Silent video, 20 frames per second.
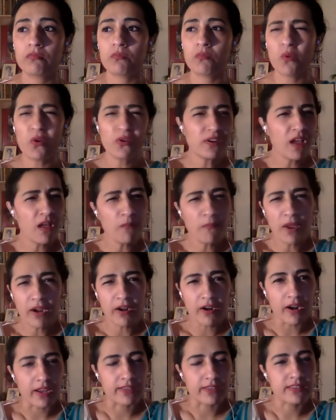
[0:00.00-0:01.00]
what are
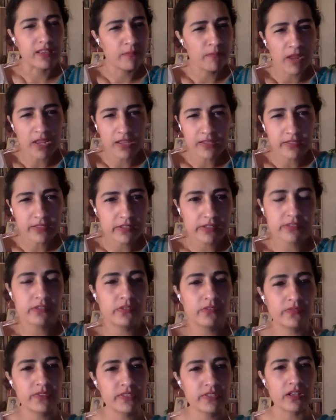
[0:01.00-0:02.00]
my rights? Am I a
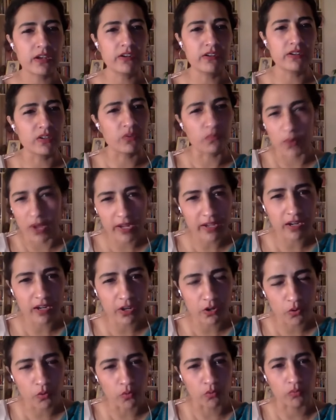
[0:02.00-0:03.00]
citizen of this country? Where can
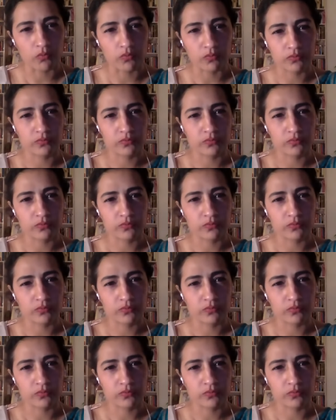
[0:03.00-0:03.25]
I go?